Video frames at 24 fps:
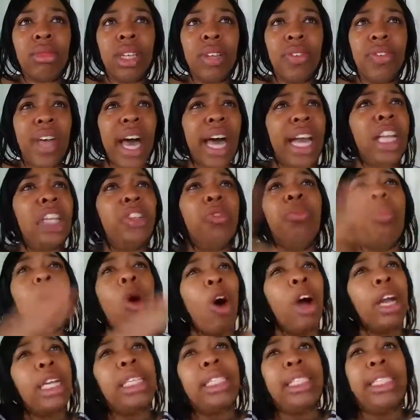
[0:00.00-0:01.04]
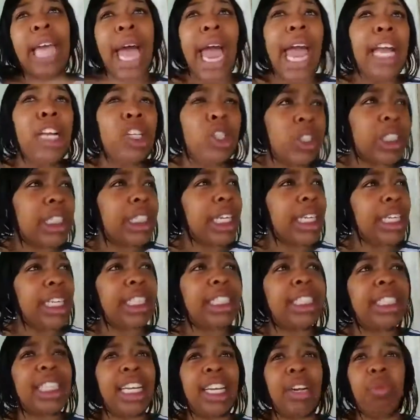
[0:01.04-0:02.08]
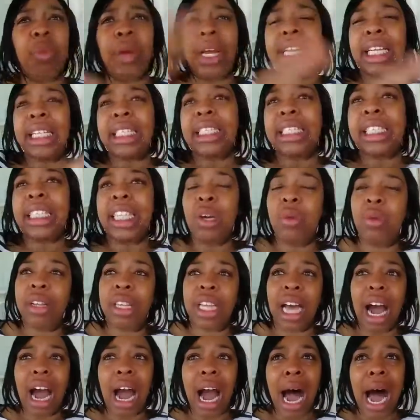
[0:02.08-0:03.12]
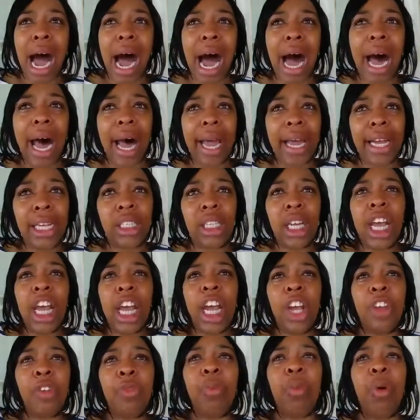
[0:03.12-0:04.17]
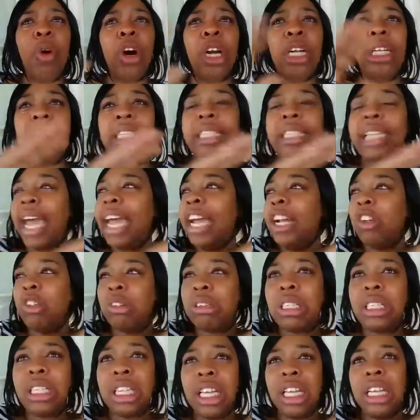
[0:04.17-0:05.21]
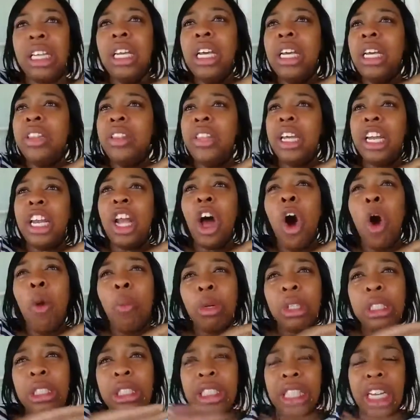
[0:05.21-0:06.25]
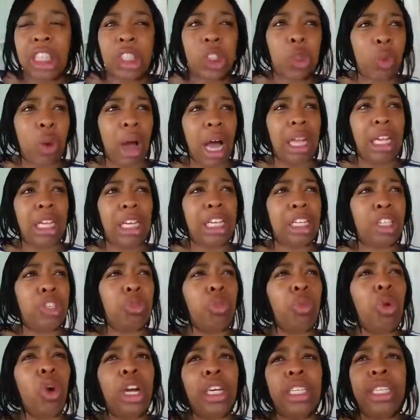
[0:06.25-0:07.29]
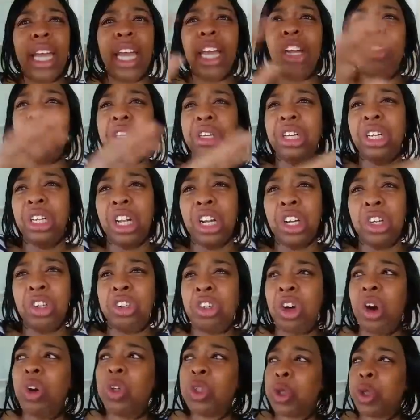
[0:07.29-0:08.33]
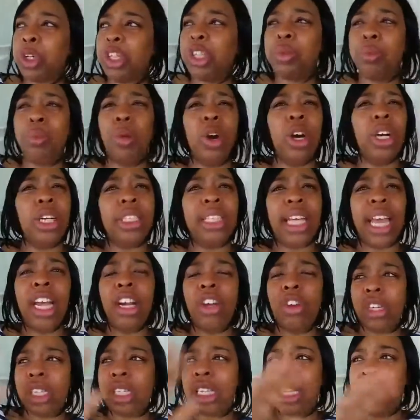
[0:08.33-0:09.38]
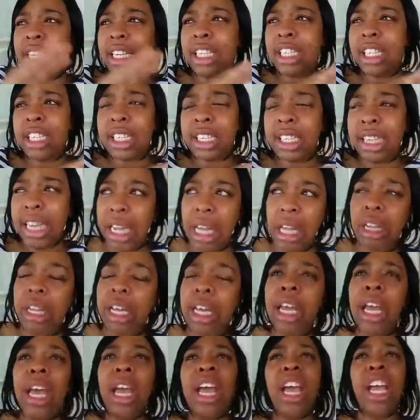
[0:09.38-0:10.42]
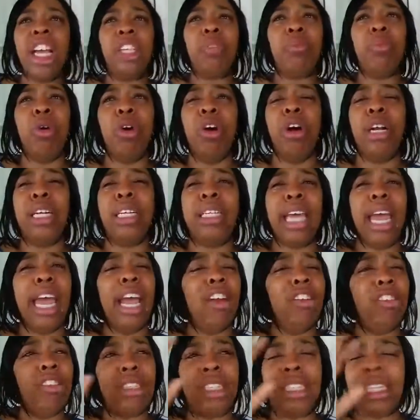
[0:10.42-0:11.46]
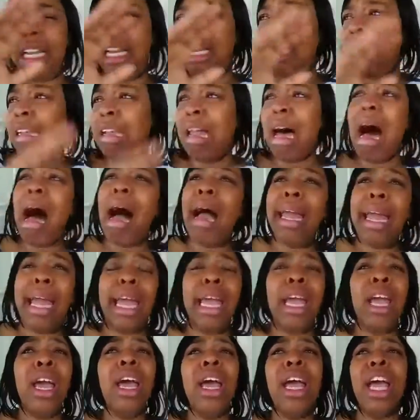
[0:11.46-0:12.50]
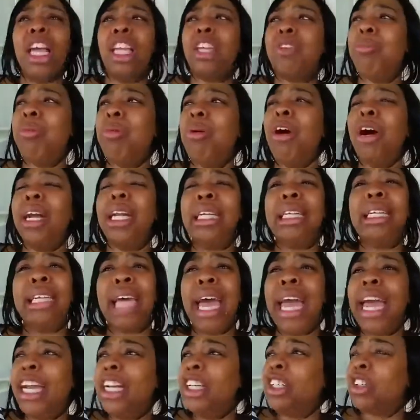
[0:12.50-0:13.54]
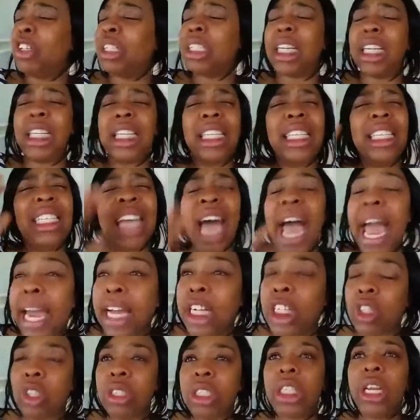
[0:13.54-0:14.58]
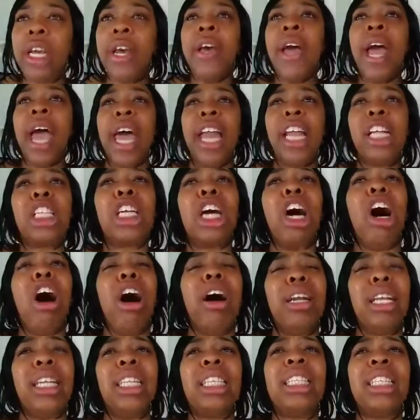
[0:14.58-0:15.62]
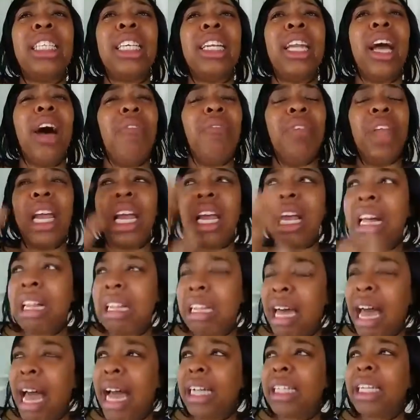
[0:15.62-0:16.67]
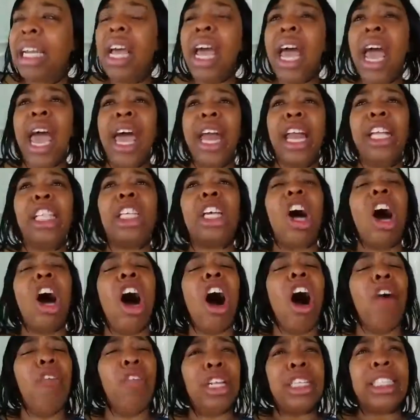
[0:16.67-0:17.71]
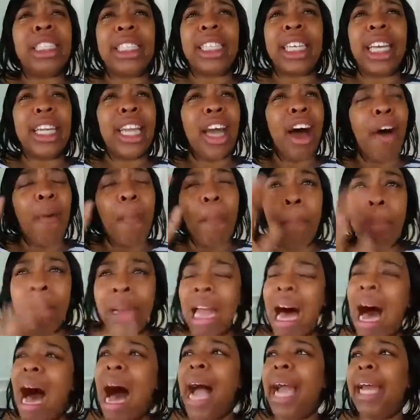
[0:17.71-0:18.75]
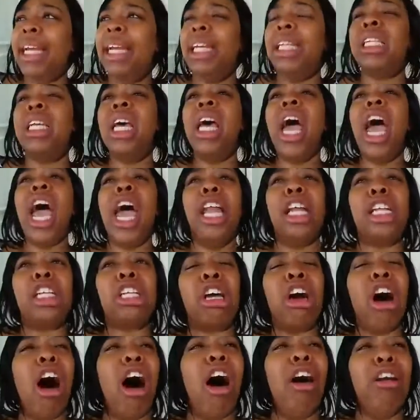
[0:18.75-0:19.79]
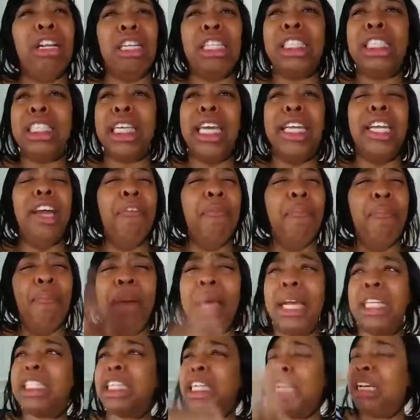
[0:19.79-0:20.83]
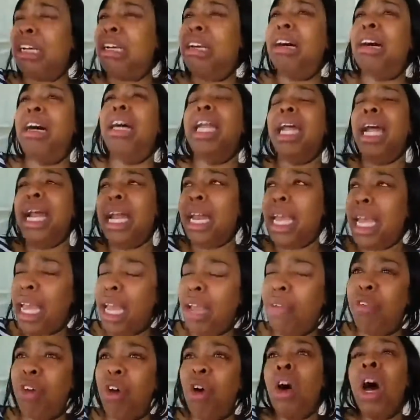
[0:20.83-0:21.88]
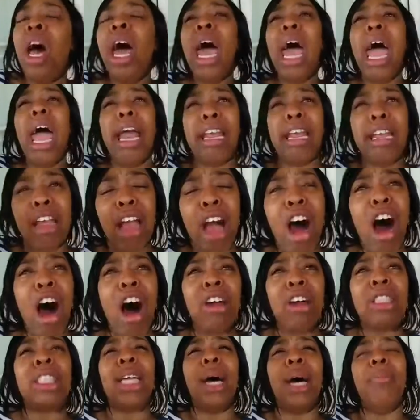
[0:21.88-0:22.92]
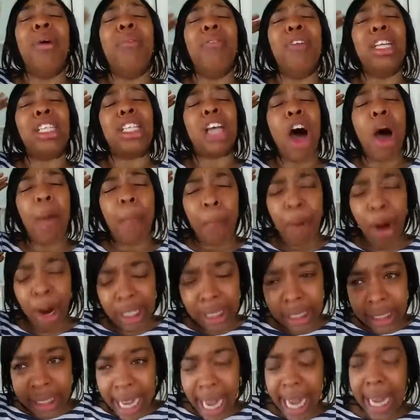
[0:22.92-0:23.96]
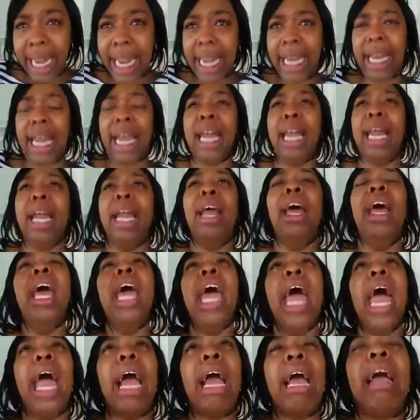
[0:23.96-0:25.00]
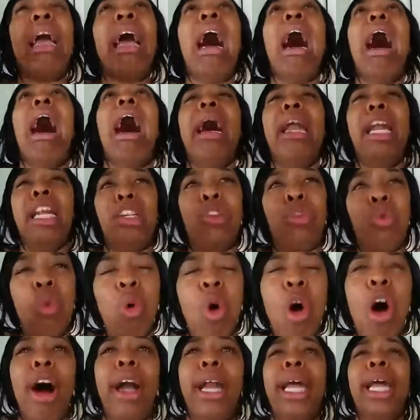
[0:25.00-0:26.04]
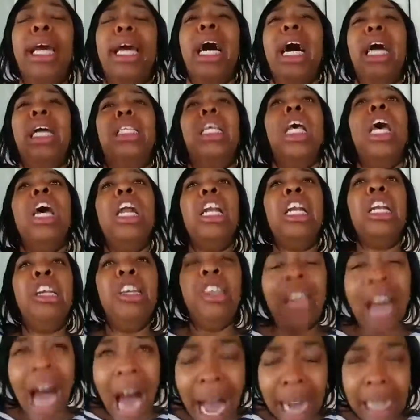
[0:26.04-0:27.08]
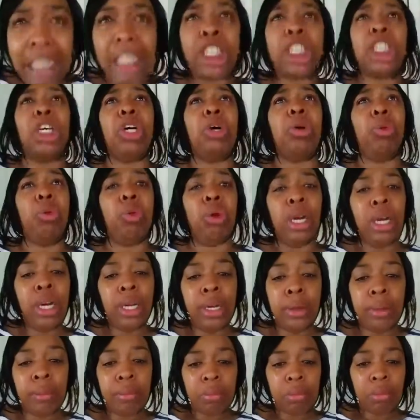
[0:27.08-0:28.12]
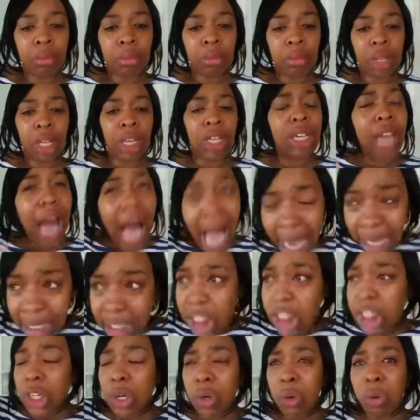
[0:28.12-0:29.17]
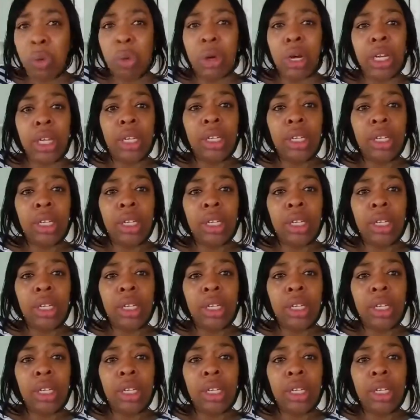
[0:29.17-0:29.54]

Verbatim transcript: that is more dangerous than the sin we can see with our eyes. It's more dangerous than, than homosexuality. It's more dangerous than adultery. It's more dangerous than stealing. It's more dangerous than lying. It's more dangerous. It's dangerous. And it's called the sin of neglect. And it's called the sin of blindness. And it's called the sin of mixing good and evil. And y'all, some of us are partaking in it. And God is warning us not to, not to